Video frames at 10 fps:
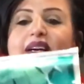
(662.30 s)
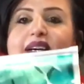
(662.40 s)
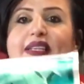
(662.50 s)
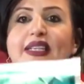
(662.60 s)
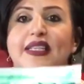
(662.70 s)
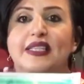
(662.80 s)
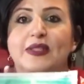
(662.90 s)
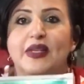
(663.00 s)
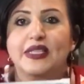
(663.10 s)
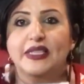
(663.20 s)
Look at this
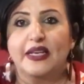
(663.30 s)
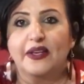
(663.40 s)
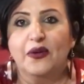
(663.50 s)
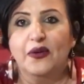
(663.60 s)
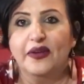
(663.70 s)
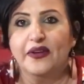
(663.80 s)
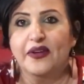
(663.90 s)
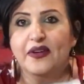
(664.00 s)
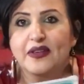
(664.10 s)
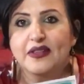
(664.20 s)
one. It's like a Golden
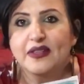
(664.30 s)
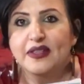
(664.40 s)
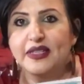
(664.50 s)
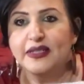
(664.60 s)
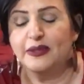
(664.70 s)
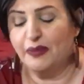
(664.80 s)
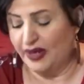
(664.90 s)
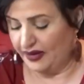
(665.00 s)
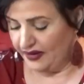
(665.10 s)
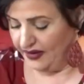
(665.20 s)
Girl
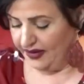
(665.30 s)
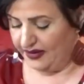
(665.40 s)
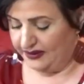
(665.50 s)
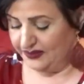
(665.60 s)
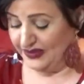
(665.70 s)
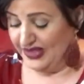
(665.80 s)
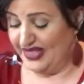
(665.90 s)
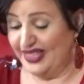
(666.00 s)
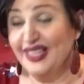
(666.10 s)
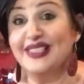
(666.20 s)
inspired. Look
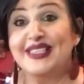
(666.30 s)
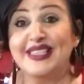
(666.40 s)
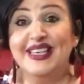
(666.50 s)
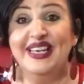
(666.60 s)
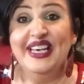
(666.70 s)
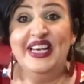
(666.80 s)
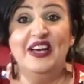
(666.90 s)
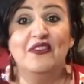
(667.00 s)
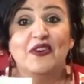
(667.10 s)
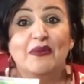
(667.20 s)
at this.
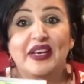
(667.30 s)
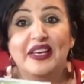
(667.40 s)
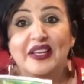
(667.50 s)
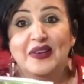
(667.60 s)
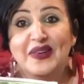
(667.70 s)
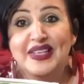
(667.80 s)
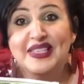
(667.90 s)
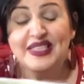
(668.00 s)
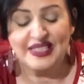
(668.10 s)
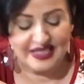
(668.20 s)
For my yellow
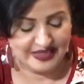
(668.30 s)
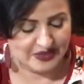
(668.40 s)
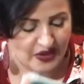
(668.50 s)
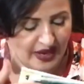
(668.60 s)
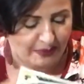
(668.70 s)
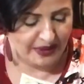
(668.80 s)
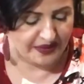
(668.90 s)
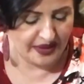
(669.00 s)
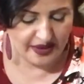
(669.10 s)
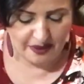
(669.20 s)
ones. So I picked
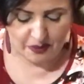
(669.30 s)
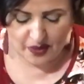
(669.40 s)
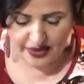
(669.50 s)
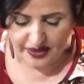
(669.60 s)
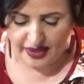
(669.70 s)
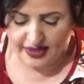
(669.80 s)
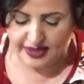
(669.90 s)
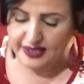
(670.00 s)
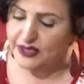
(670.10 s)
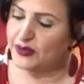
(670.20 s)
it up. Why not?
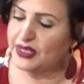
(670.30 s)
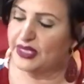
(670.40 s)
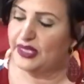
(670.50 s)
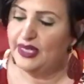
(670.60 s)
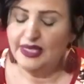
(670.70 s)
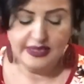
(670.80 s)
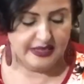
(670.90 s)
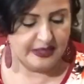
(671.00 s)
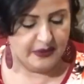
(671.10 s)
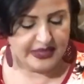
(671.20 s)
And this was a,
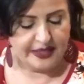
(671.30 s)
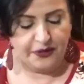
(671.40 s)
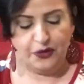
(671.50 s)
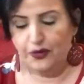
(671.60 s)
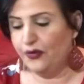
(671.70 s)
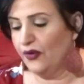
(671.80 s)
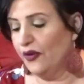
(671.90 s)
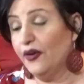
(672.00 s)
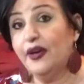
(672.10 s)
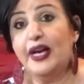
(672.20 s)
since it was like a two
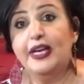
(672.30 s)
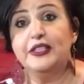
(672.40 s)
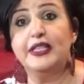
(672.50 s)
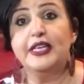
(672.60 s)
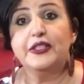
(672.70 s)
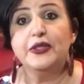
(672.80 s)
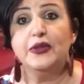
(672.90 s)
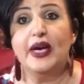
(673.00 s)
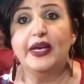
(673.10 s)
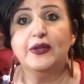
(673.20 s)
for, I had to get two.
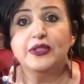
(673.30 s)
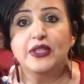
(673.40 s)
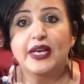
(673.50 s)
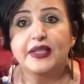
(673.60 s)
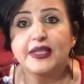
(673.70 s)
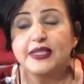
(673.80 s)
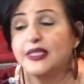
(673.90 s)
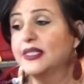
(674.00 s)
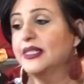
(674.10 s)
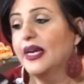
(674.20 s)
I also got this
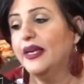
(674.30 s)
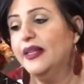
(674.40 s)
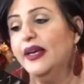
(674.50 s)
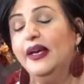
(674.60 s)
design.